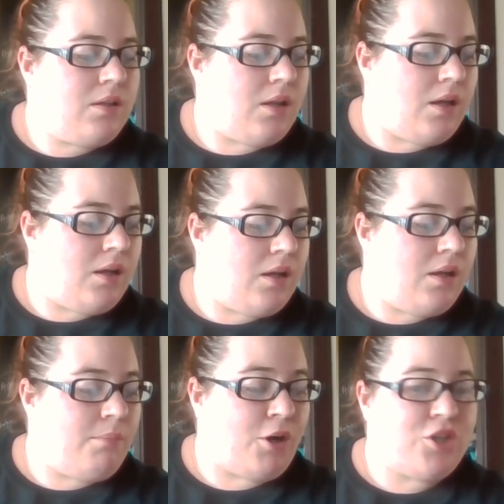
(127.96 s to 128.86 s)

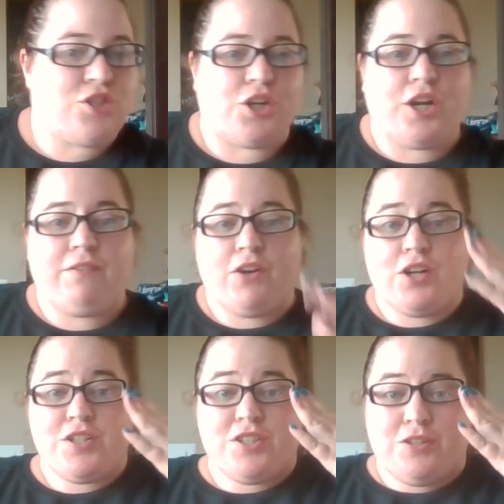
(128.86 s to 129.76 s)
March
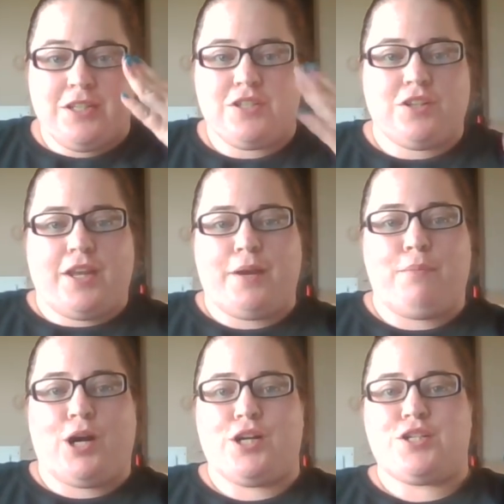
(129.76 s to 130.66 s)
31st. So these are like
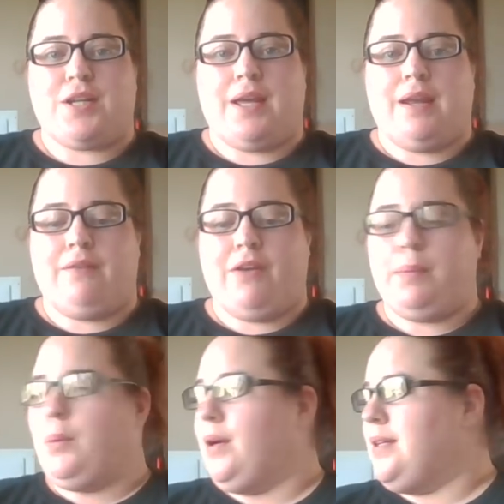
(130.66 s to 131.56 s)
March and
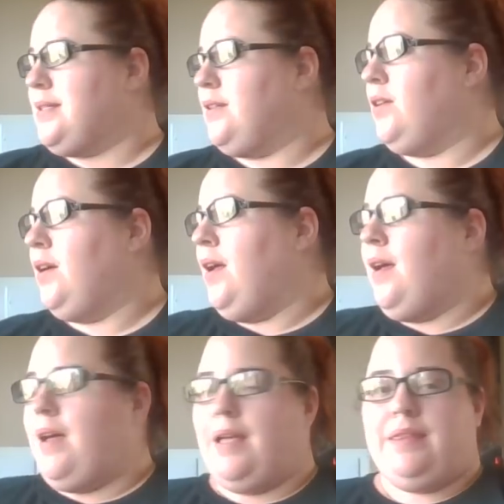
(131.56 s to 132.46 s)
February still,
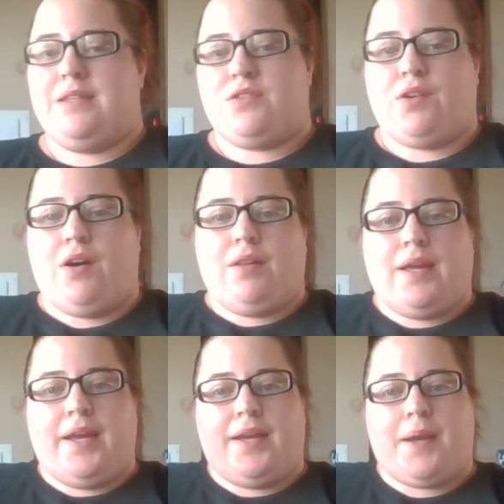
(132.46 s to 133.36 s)
and these are all
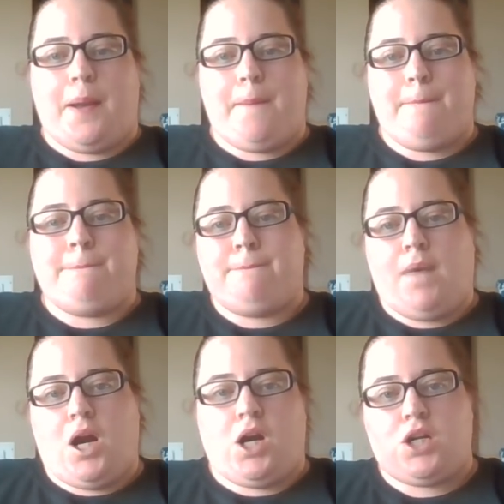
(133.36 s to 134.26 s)
like
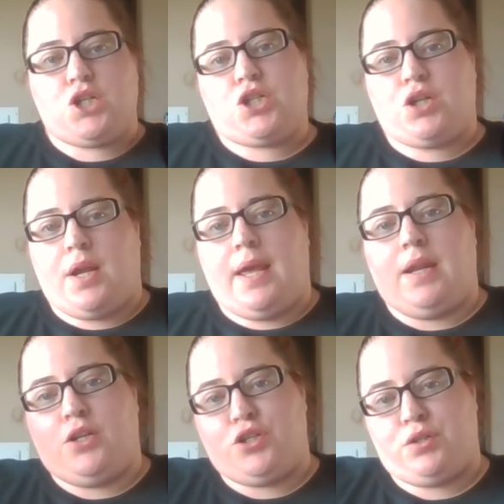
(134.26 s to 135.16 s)
March
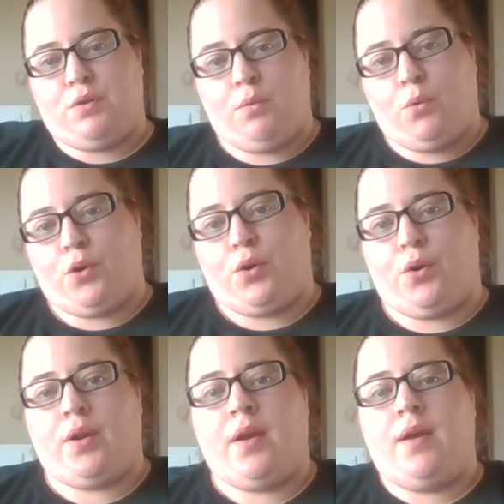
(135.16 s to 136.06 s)
and just
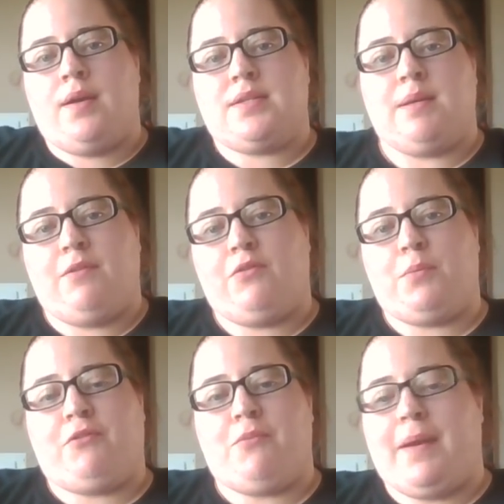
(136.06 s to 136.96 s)
ordered. Some of them
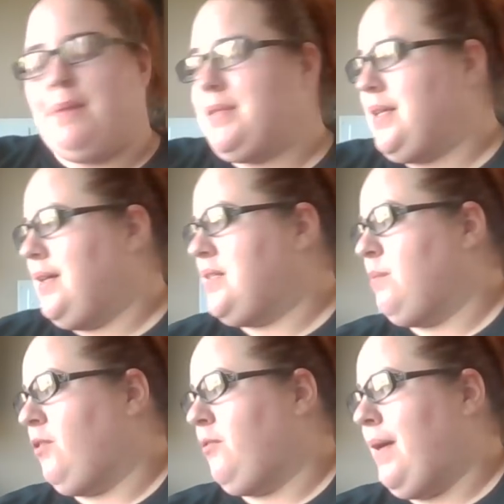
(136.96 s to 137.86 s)
are from Amazon, some
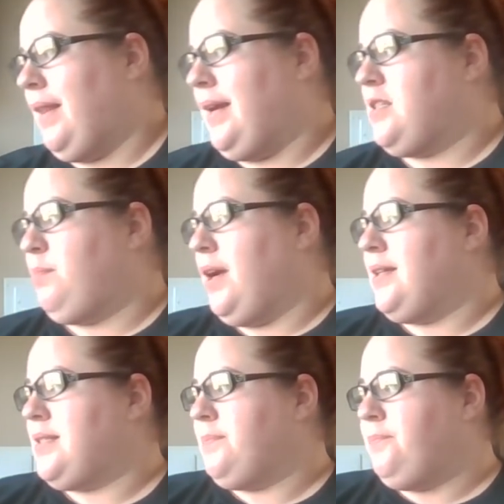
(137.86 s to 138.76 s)
are from AliExpress.